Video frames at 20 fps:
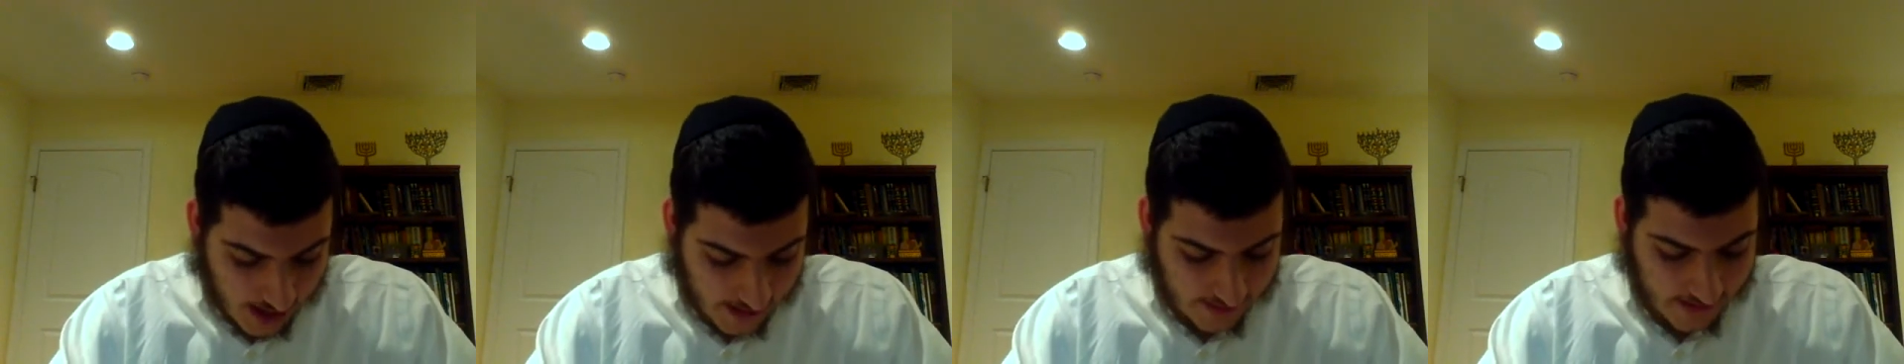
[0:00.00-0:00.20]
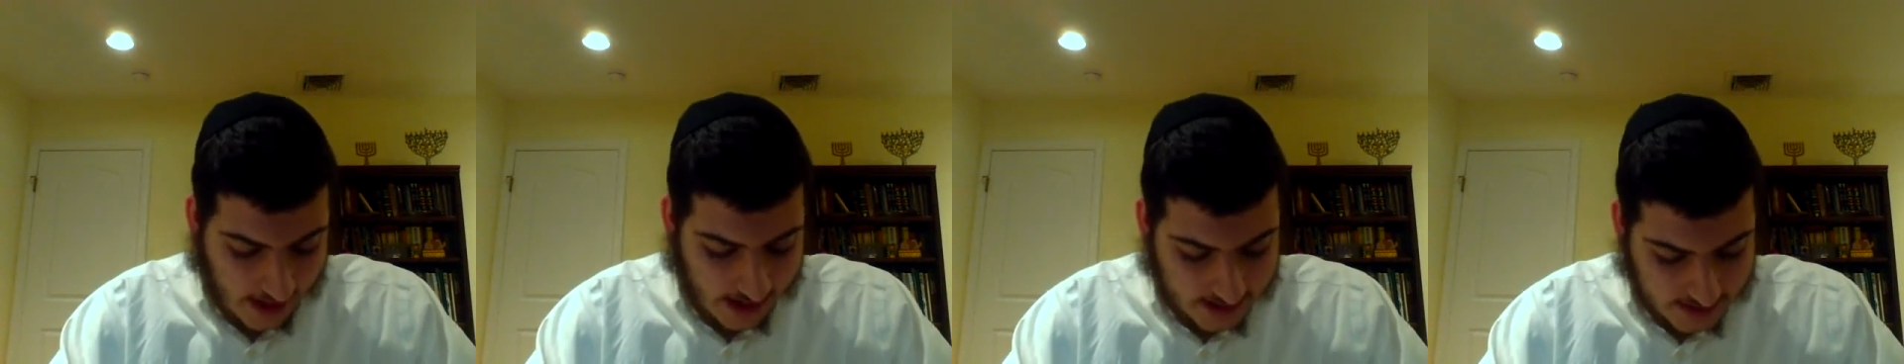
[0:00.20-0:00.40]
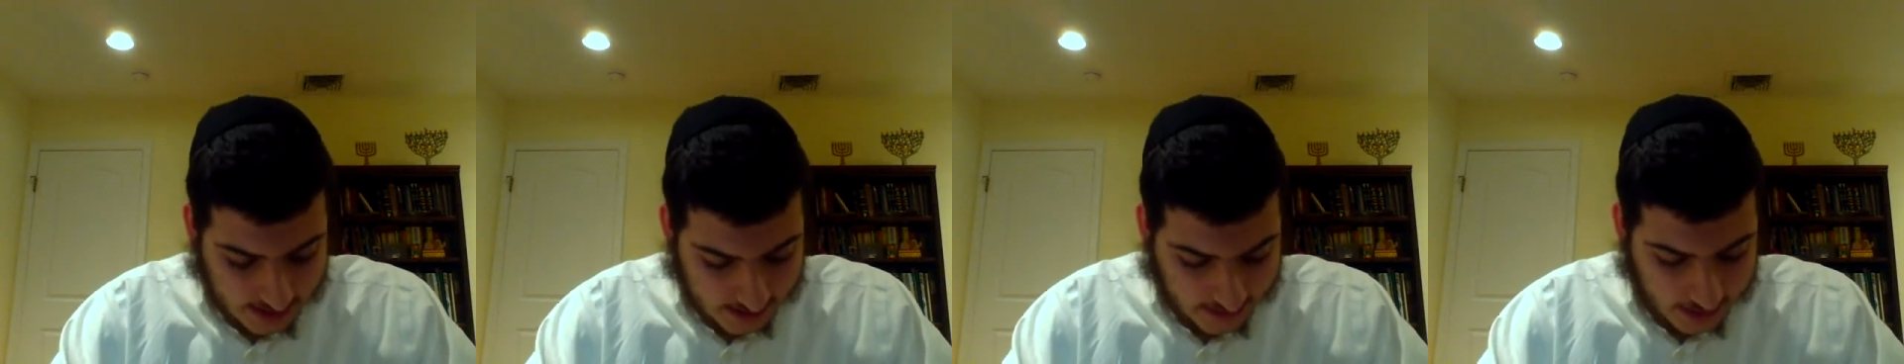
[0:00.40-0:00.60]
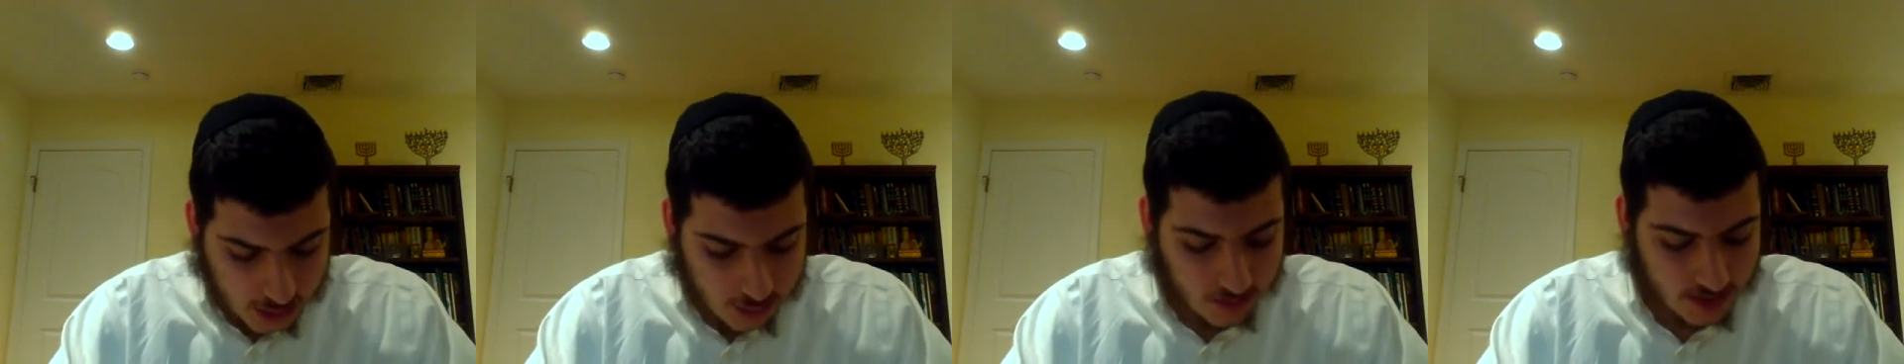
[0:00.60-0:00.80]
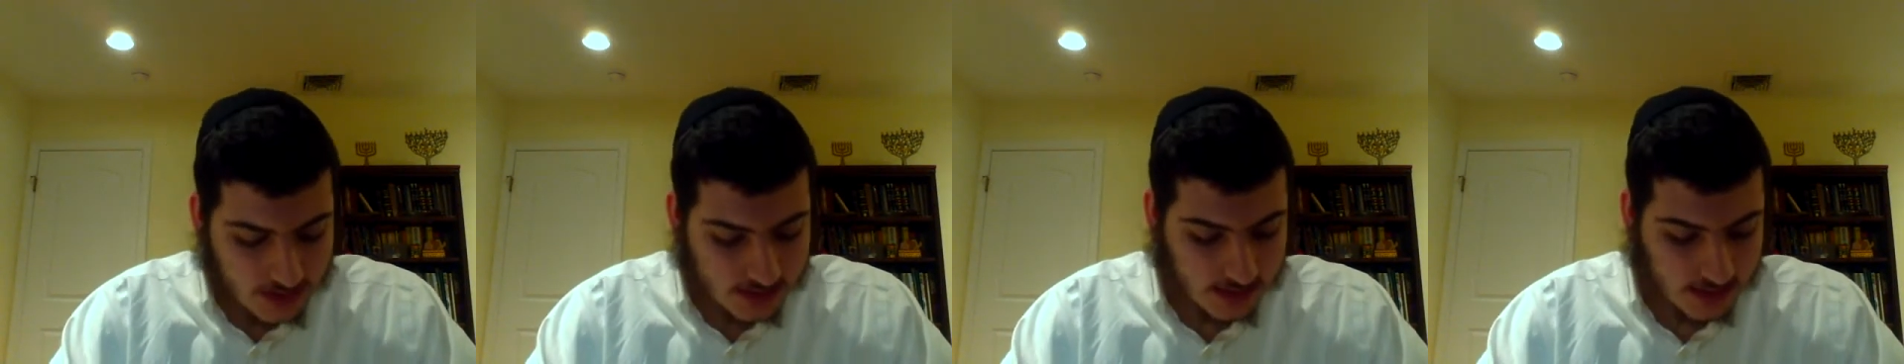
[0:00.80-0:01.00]
And
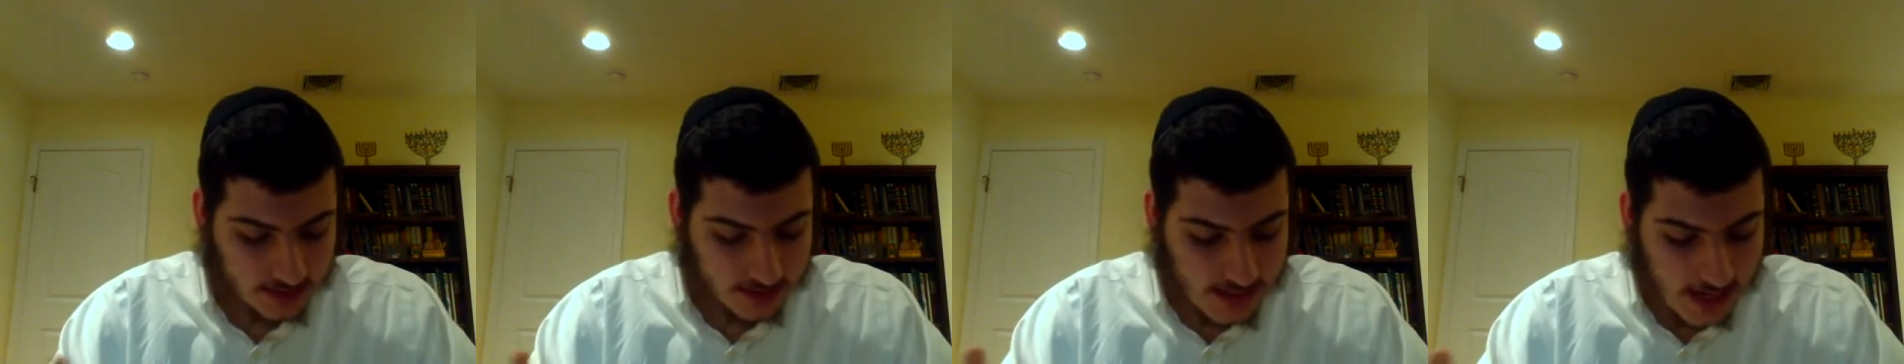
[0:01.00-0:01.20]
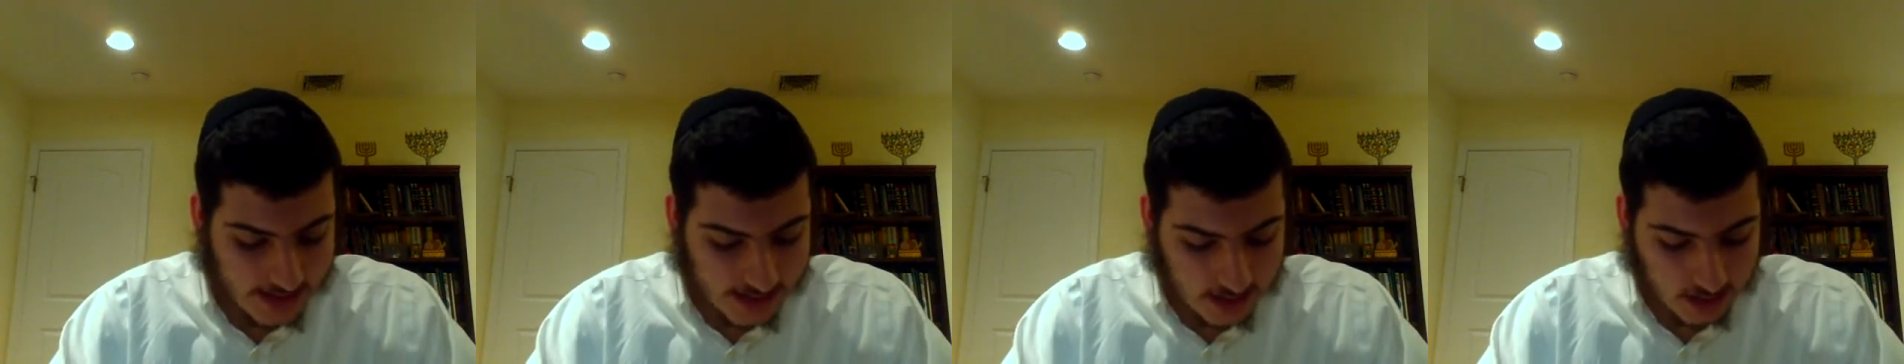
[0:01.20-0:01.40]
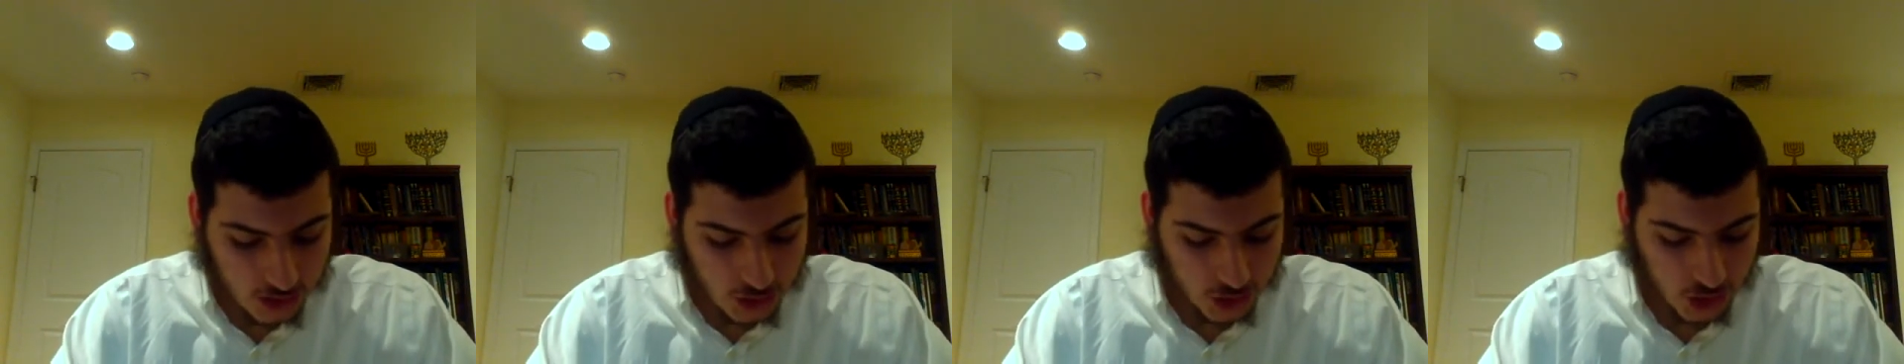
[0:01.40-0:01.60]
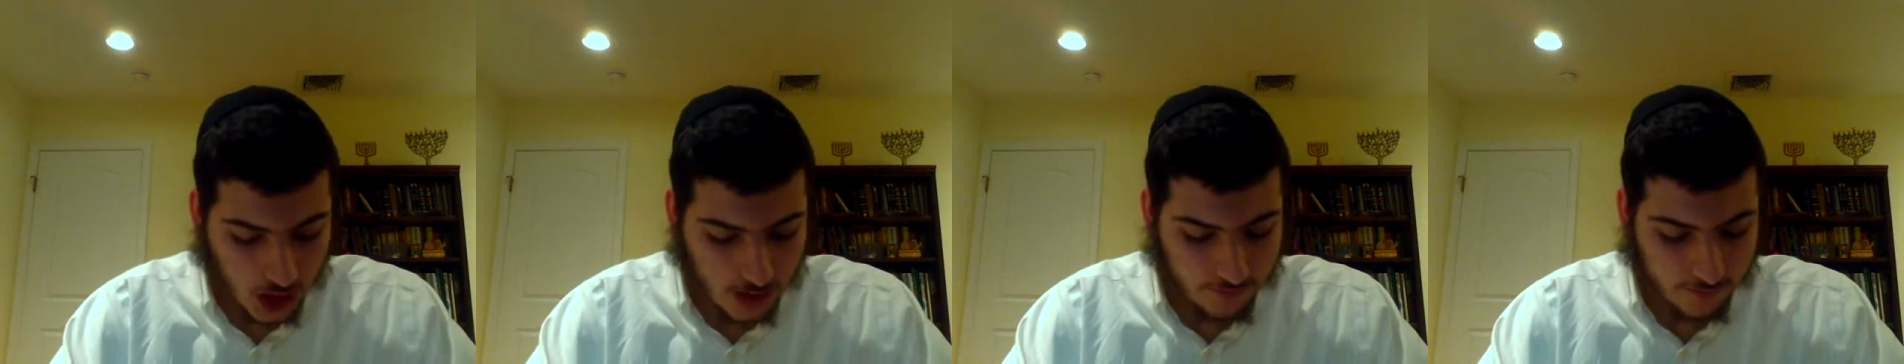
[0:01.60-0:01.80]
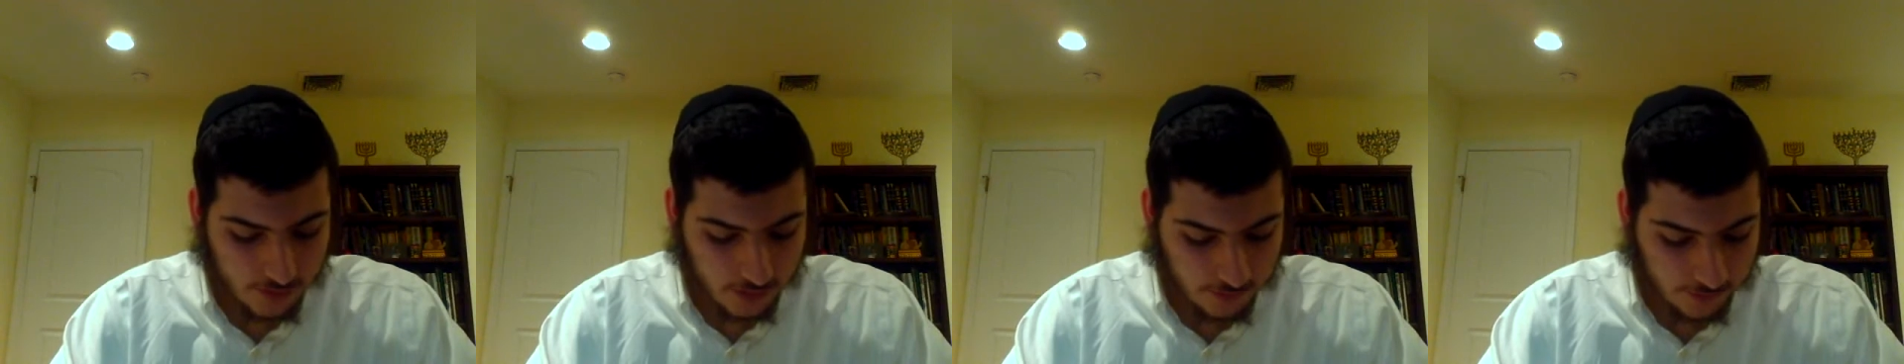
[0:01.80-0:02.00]
that's what he's asking
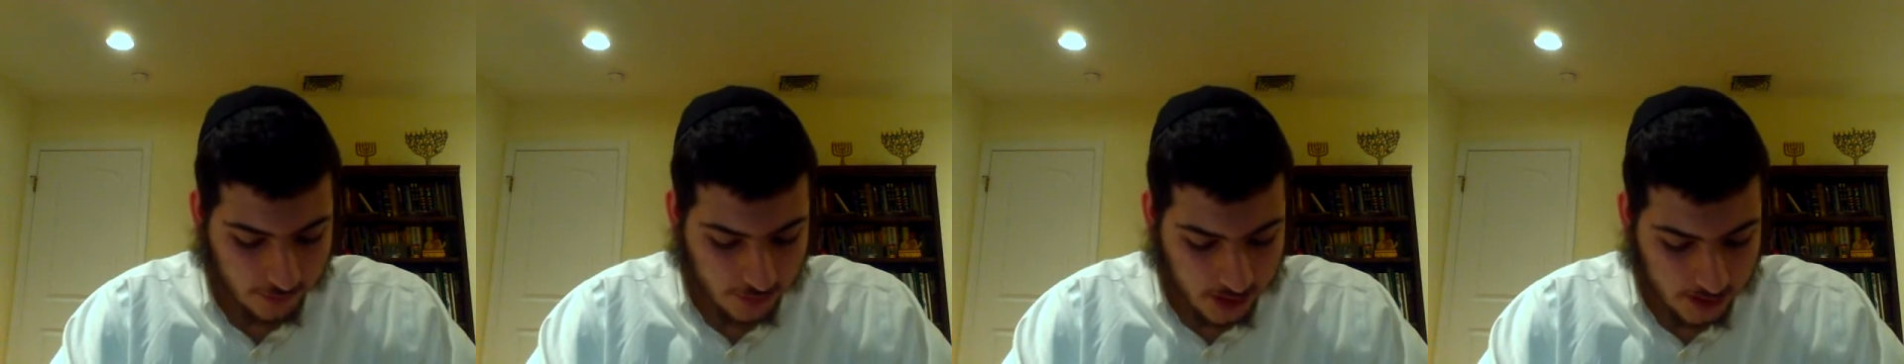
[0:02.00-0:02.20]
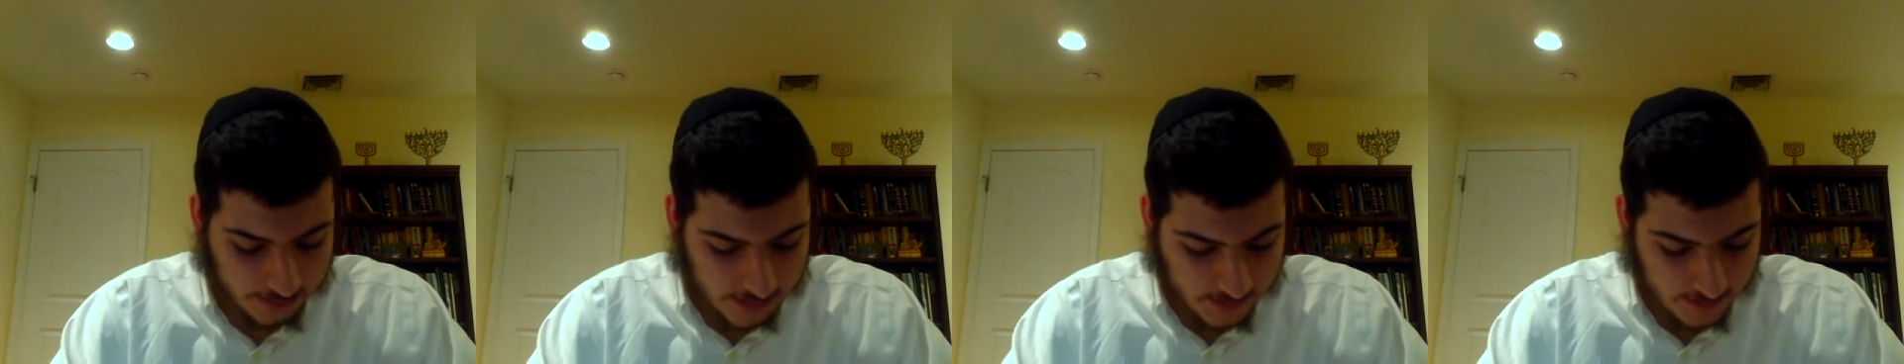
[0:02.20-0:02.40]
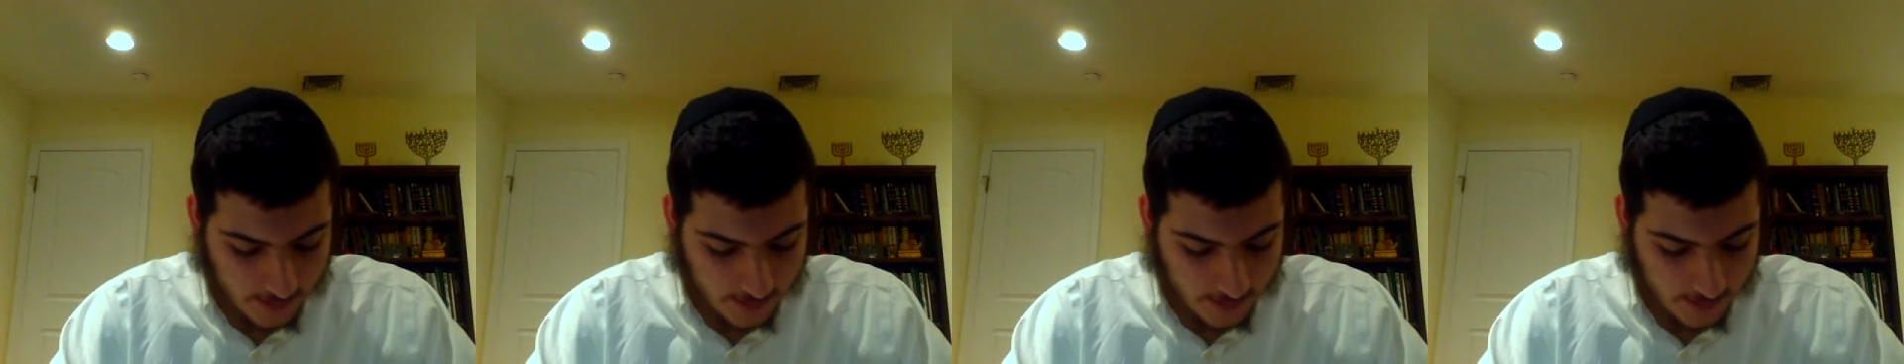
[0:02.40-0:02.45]
Hashem for him